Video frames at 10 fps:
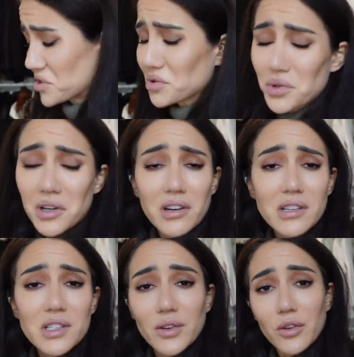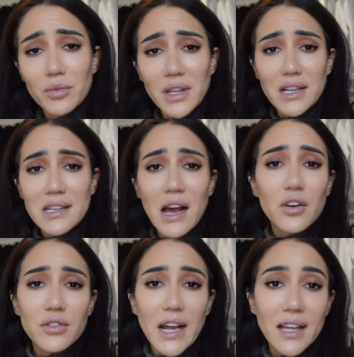shorts, you know, things out
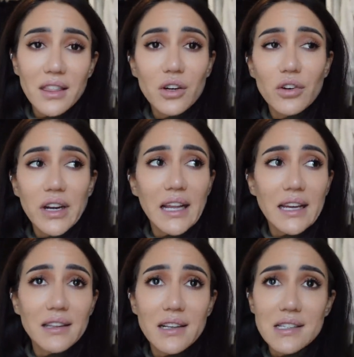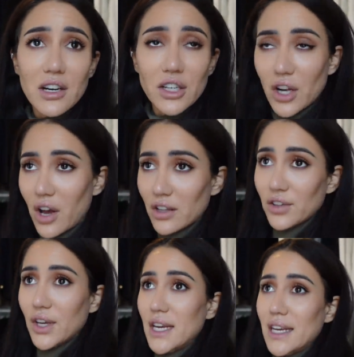of category, like things that are not,
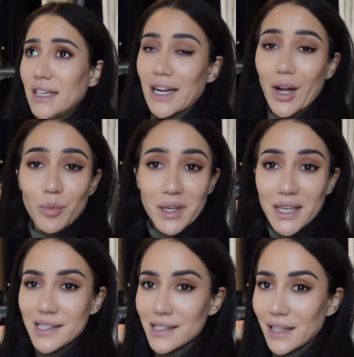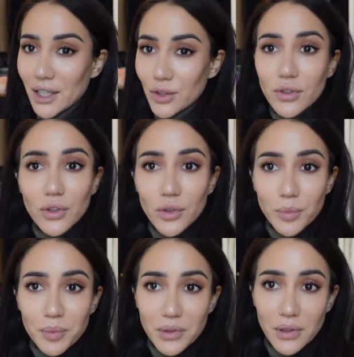cannot be easily
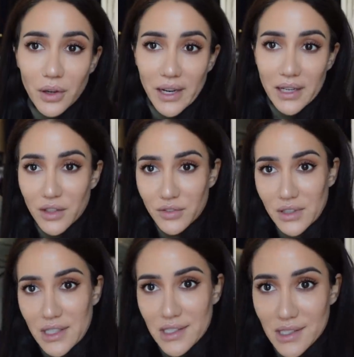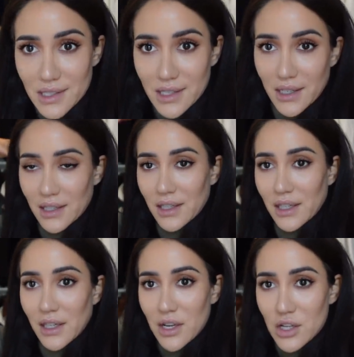grouped on any of these
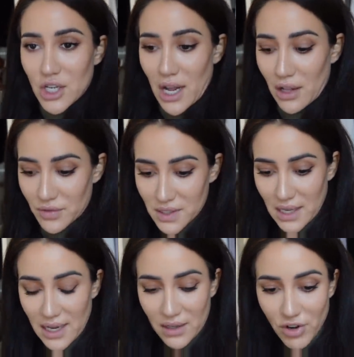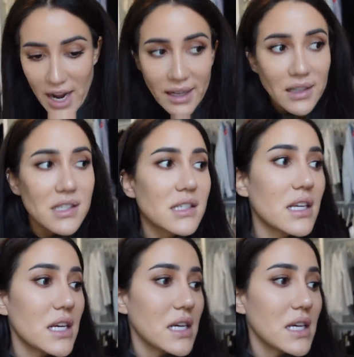shelves and racks,